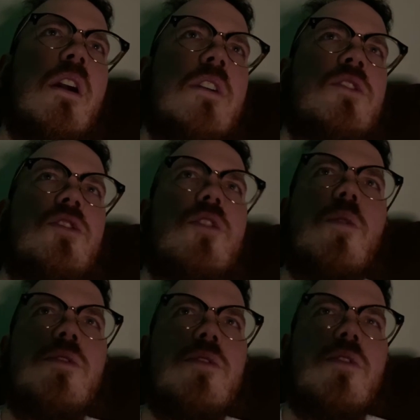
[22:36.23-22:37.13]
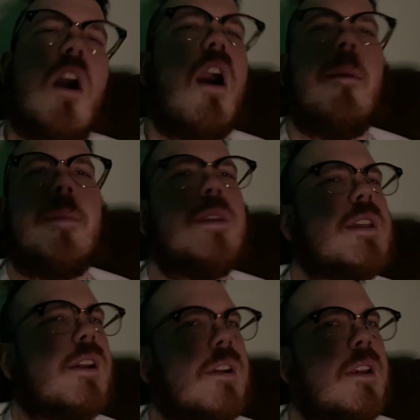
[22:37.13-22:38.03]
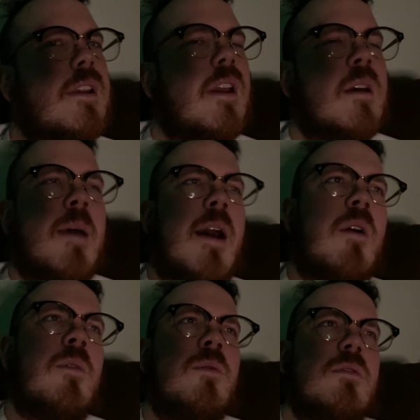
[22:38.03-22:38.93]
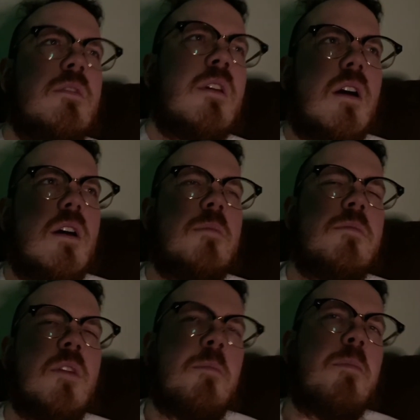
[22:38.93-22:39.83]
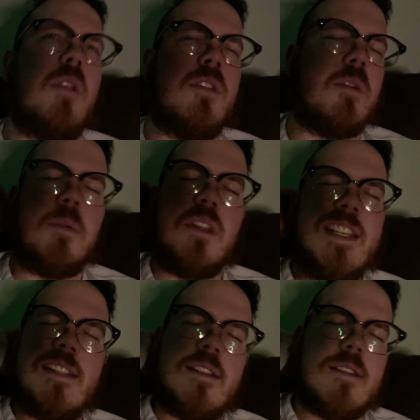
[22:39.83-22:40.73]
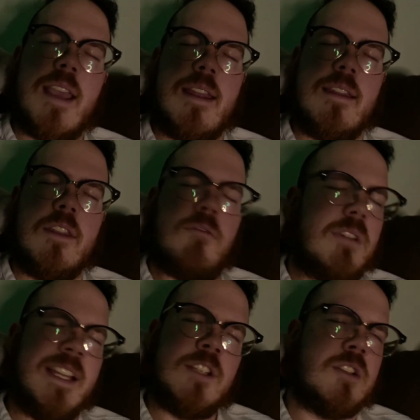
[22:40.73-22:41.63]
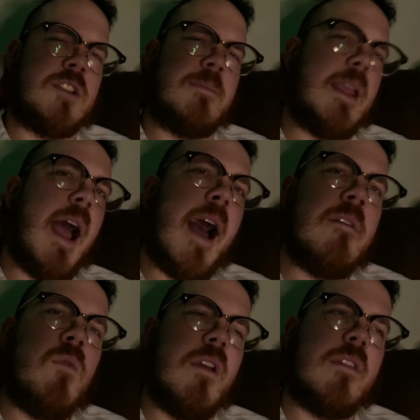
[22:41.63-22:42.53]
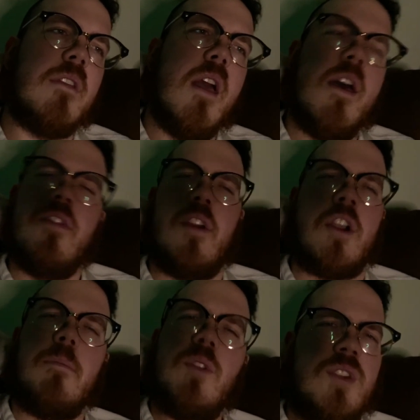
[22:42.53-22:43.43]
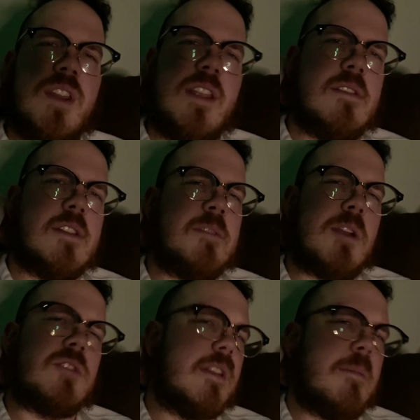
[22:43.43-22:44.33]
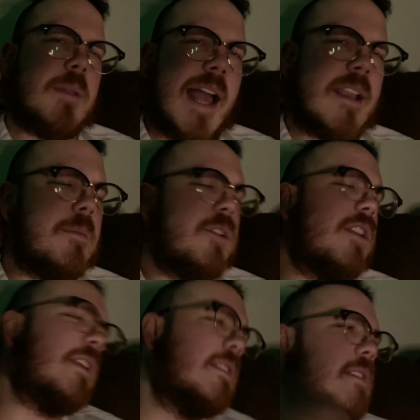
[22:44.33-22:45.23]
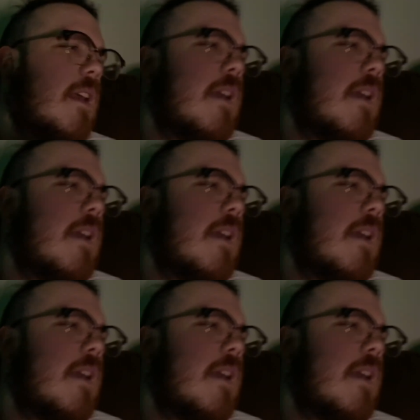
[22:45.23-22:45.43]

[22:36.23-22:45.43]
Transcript: social commentary about the police and the relationship they have with their communities, especially the Black communities.